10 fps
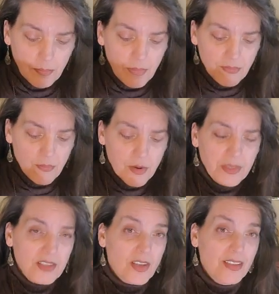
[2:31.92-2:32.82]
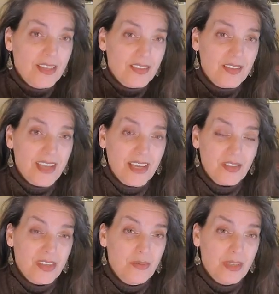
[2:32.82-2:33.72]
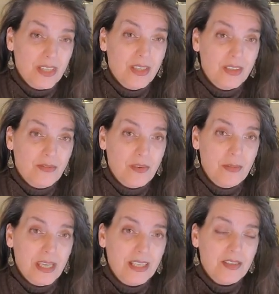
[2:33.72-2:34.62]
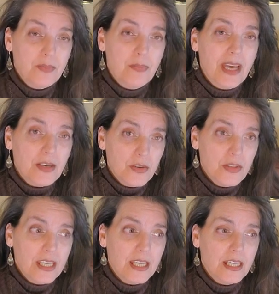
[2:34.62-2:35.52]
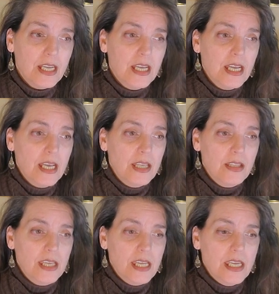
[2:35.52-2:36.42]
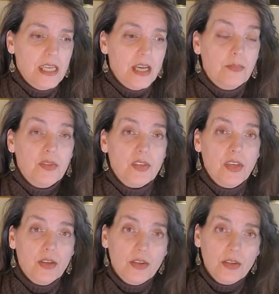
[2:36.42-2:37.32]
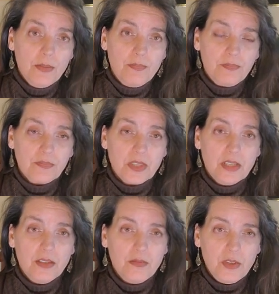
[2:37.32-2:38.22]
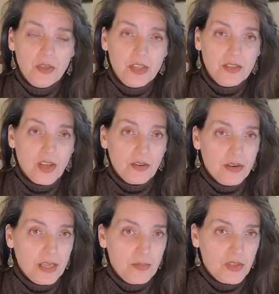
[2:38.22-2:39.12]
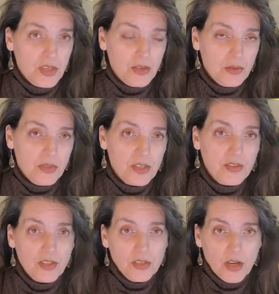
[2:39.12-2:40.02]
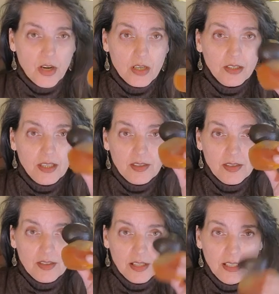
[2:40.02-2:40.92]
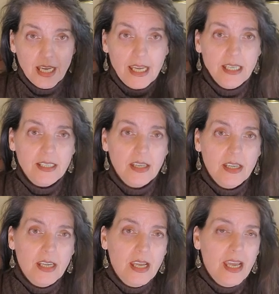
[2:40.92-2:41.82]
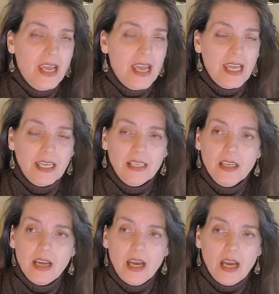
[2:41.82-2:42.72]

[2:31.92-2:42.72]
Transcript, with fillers: Performance on this is actually really good for me. It's better than the Obscure, the Fusion Sacre Obscure, which is the dark. This is the light. And